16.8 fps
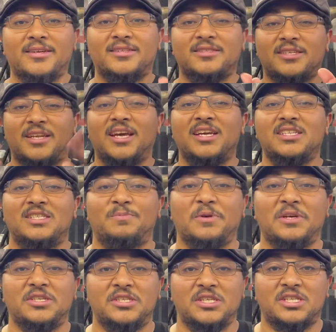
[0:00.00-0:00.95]
Today's
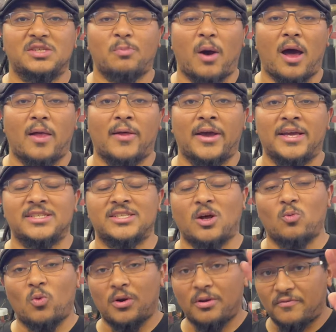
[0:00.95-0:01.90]
species spotlight is
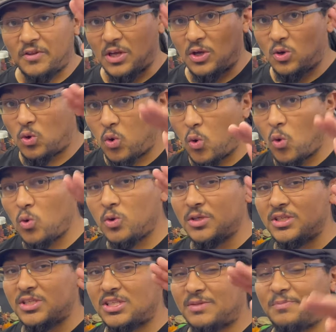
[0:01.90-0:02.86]
on one of the
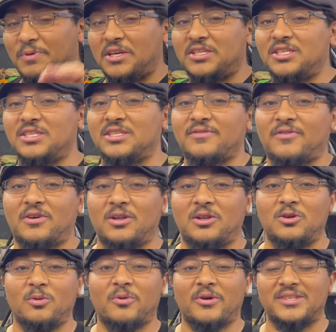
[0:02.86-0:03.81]
coolest species of
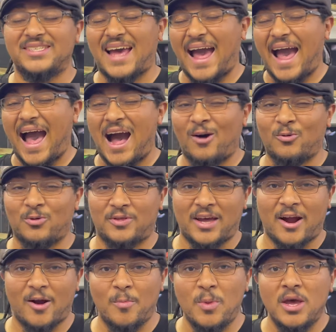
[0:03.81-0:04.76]
colubrids out
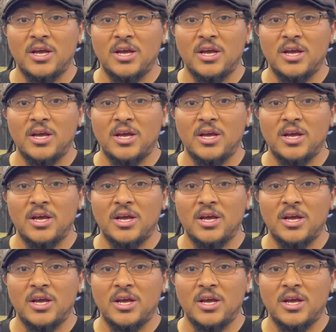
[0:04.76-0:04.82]
there.